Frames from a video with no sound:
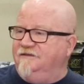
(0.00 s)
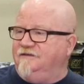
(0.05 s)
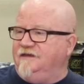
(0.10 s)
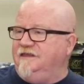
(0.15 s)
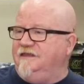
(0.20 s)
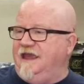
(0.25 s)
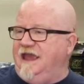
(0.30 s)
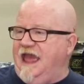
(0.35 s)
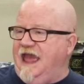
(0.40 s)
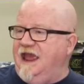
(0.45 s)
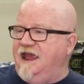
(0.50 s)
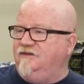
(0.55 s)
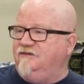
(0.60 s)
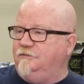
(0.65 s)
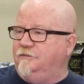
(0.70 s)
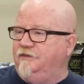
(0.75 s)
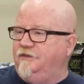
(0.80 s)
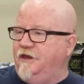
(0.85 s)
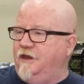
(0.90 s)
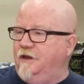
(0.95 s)
and the A's
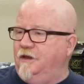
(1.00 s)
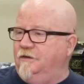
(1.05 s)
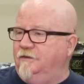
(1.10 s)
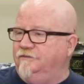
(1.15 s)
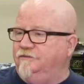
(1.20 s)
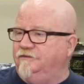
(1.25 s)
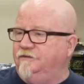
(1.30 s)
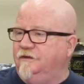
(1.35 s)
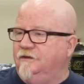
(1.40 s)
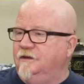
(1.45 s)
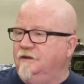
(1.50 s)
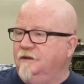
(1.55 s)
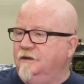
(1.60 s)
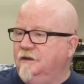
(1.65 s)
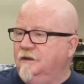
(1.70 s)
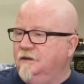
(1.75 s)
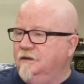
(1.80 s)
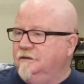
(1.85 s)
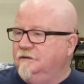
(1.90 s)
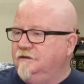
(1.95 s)
with O's.
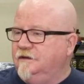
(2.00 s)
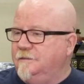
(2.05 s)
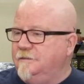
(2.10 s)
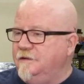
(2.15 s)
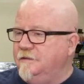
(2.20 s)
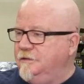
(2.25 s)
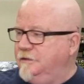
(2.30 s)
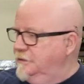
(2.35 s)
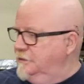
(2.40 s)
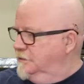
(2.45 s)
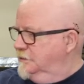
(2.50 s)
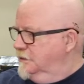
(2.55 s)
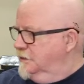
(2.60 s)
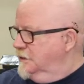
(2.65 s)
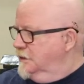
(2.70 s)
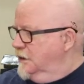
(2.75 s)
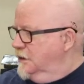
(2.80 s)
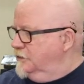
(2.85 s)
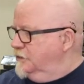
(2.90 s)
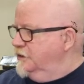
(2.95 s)
Oh,